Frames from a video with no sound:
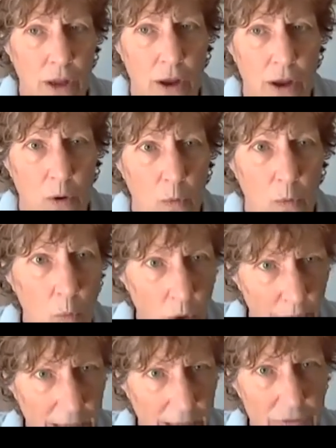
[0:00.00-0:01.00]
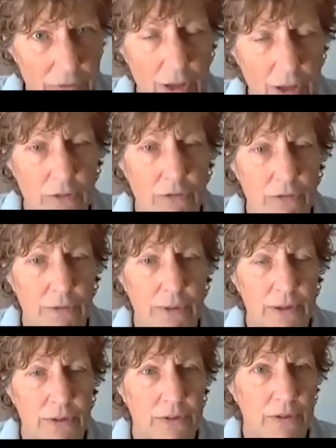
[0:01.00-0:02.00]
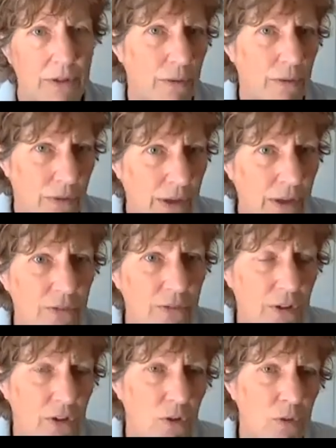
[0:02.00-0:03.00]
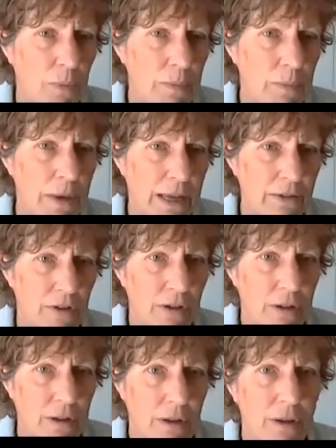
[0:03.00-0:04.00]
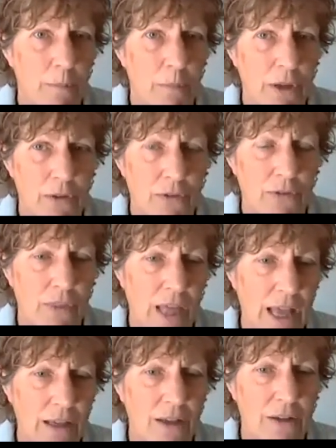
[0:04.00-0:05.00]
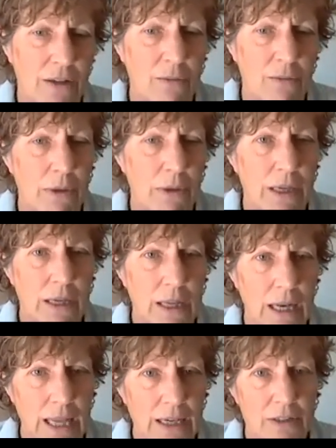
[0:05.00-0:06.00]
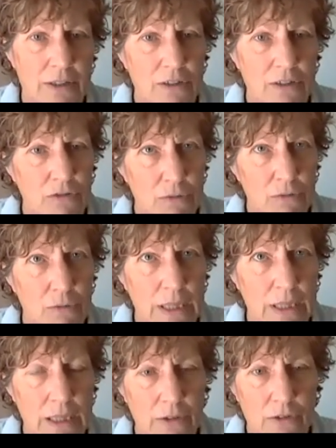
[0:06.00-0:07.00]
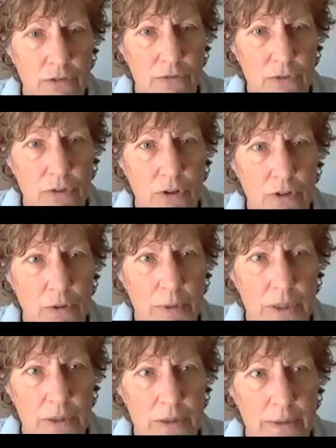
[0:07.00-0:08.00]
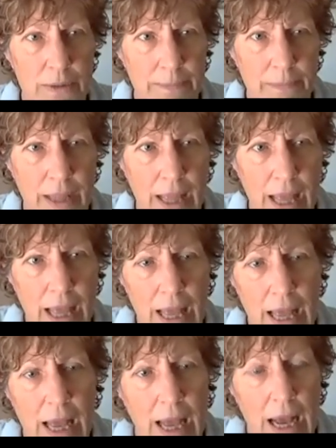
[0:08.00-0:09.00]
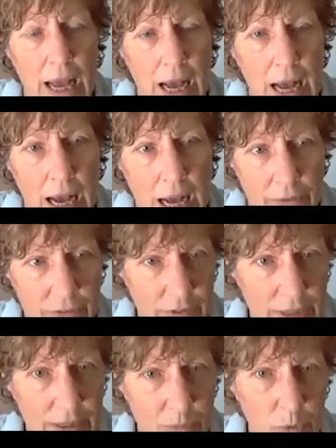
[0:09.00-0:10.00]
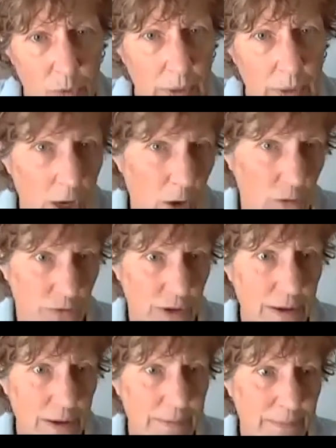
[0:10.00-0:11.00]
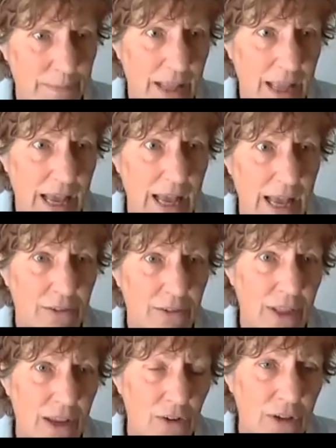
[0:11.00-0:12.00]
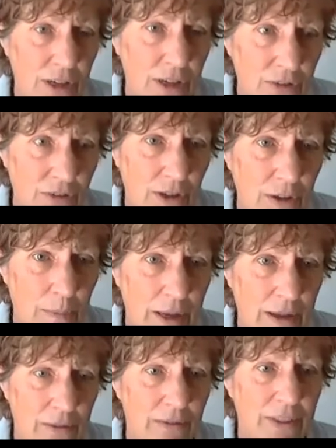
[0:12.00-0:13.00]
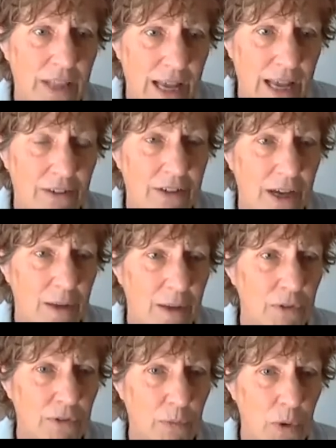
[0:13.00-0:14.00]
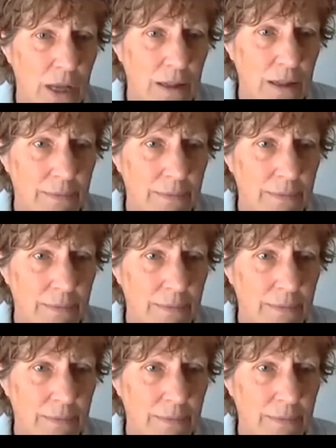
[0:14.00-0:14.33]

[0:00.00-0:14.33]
what they've learned from this and things that could be better, because that can be collated into a really useful document. I've said it will be over, and you need to think about that time as well.